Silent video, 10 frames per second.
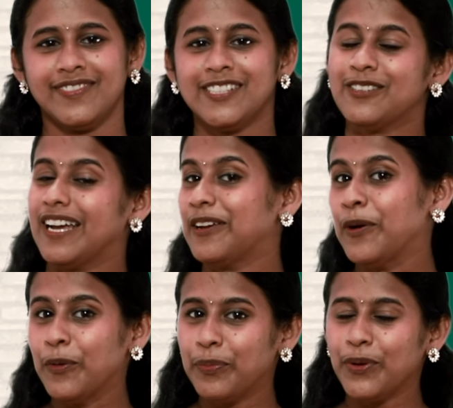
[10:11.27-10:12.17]
So I
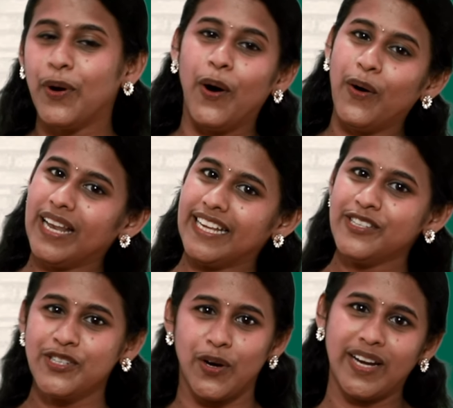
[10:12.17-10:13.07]
hope you all
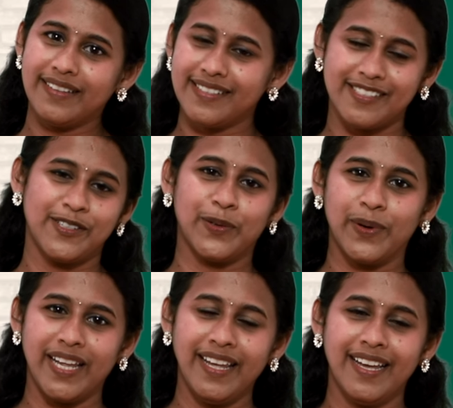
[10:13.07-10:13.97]
enjoyed this
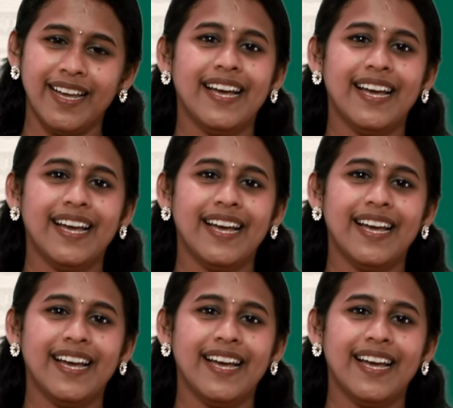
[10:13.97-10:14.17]
story,